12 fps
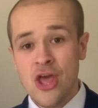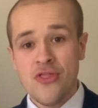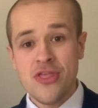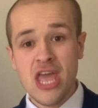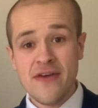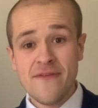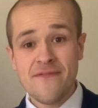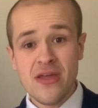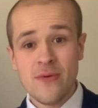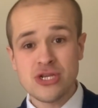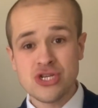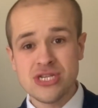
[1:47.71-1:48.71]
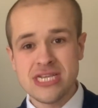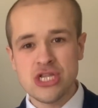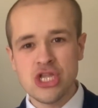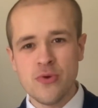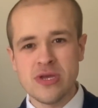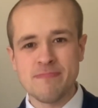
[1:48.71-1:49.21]
The other thing that you need to
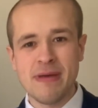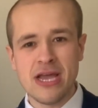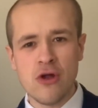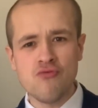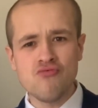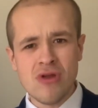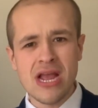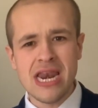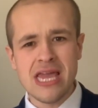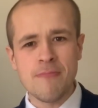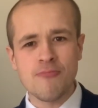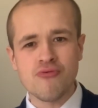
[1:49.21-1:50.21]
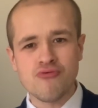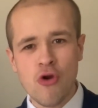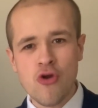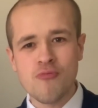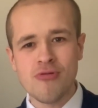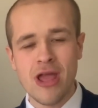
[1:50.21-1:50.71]
do is pick a really
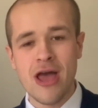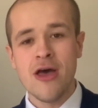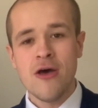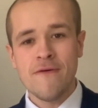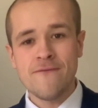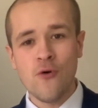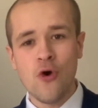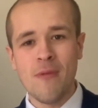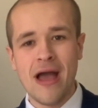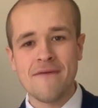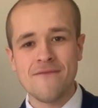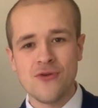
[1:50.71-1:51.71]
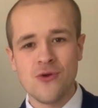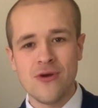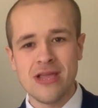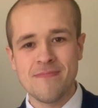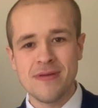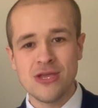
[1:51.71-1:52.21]
appropriate format for your
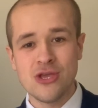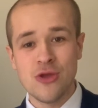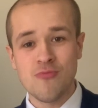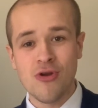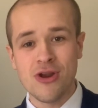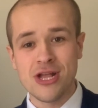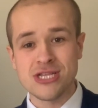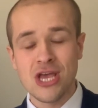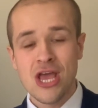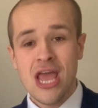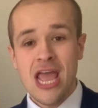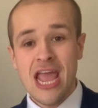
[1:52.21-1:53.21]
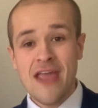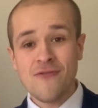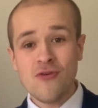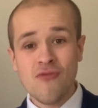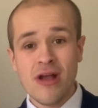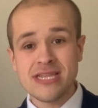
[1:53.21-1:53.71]
EPQ product. If
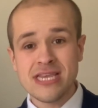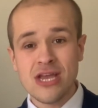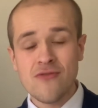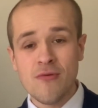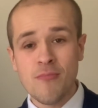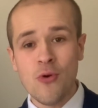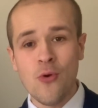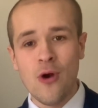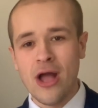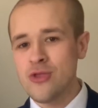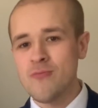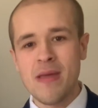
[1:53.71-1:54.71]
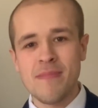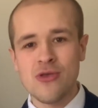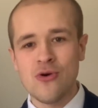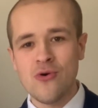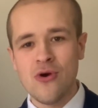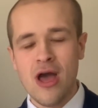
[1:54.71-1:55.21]
you're writing a report and maybe
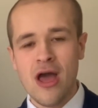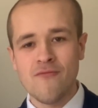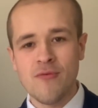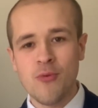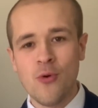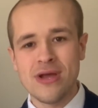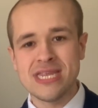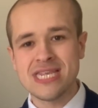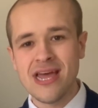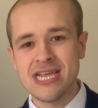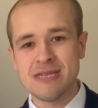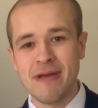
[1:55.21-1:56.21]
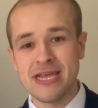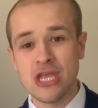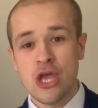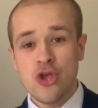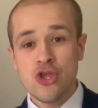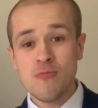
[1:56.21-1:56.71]
your report is science-based,
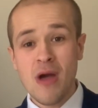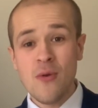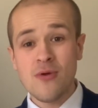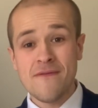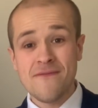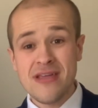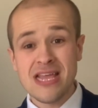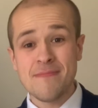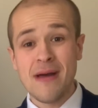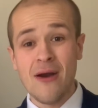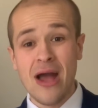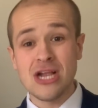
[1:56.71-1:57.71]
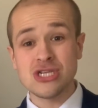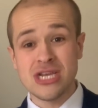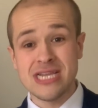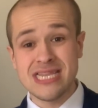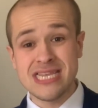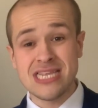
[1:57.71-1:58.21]
you might want to think about
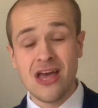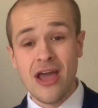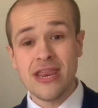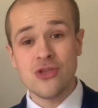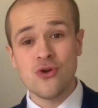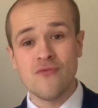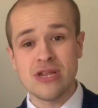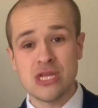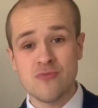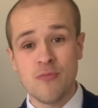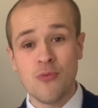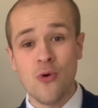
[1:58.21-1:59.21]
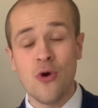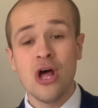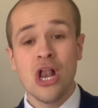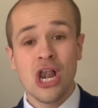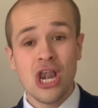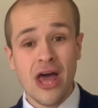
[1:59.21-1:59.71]
actually designing your written report
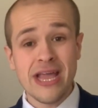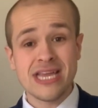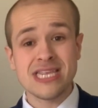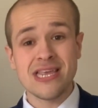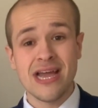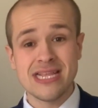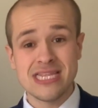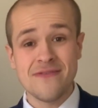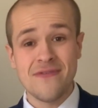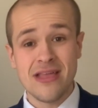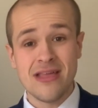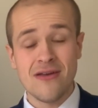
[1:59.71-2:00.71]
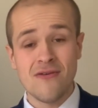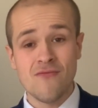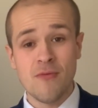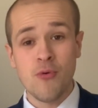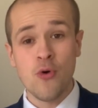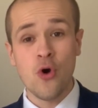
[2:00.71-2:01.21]
like a scientific
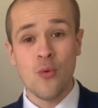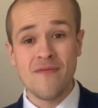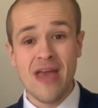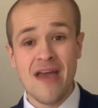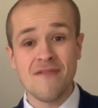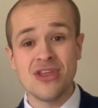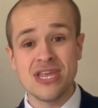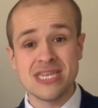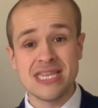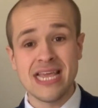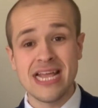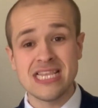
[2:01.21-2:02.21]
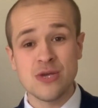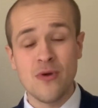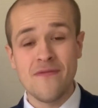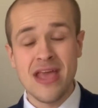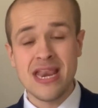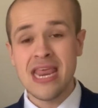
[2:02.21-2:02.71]
report with evidence and data
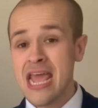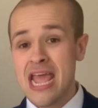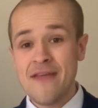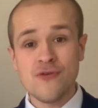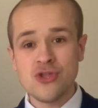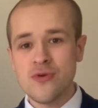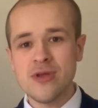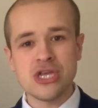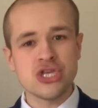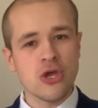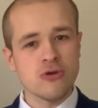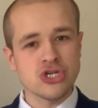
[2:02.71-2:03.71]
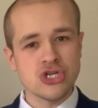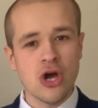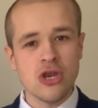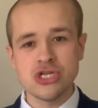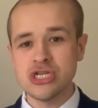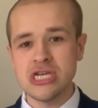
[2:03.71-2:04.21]
within. If you're doing a
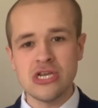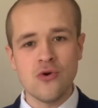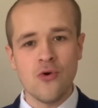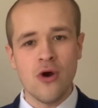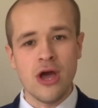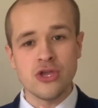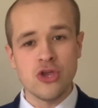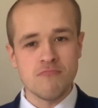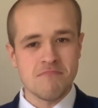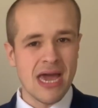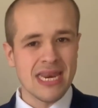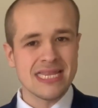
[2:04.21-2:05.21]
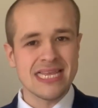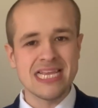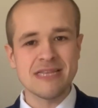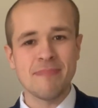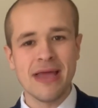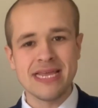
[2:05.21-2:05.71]
sociology or a
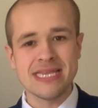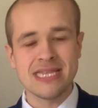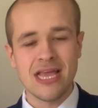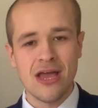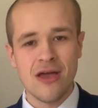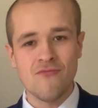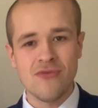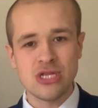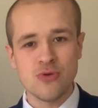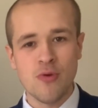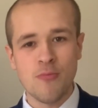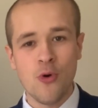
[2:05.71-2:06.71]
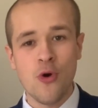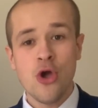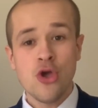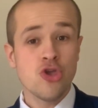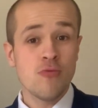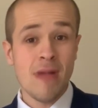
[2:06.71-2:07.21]
humanities-based written report,
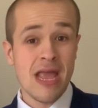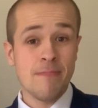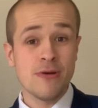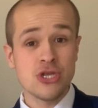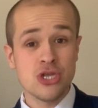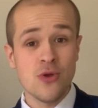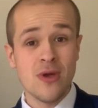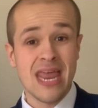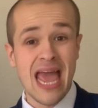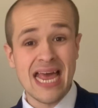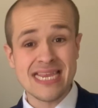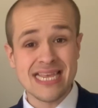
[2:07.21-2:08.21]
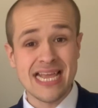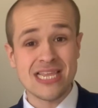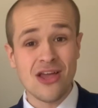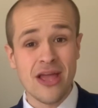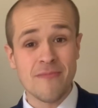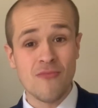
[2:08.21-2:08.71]
you may pursue an
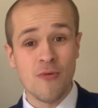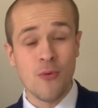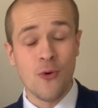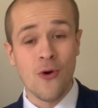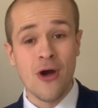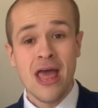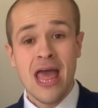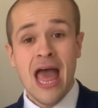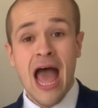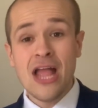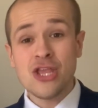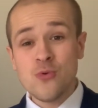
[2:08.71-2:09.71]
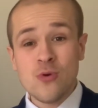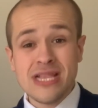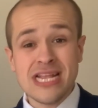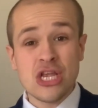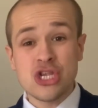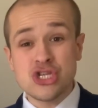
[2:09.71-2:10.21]
essay-type report. And you will
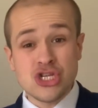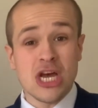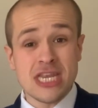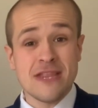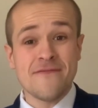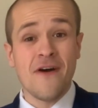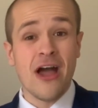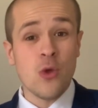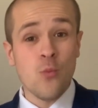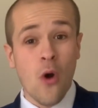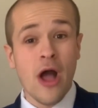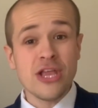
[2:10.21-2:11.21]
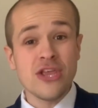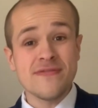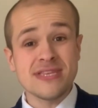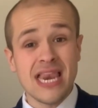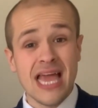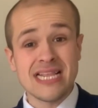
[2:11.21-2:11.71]
need to justify why you've
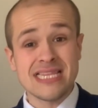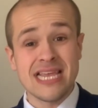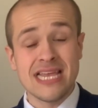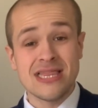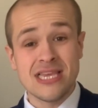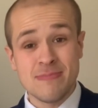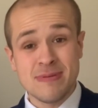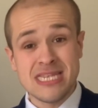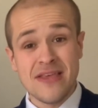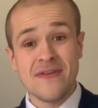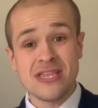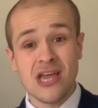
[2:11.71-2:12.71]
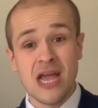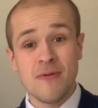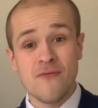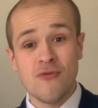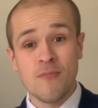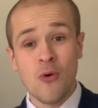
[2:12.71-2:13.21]
selected the specific type
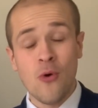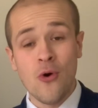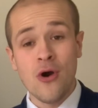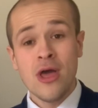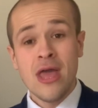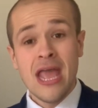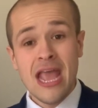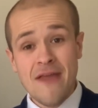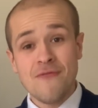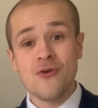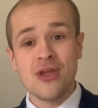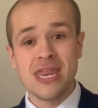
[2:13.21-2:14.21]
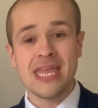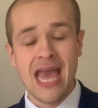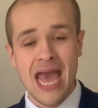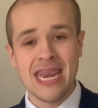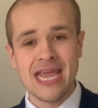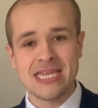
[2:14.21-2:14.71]
of report if you're going to
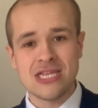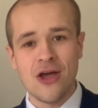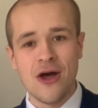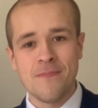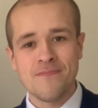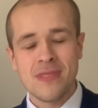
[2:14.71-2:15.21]
get an A star.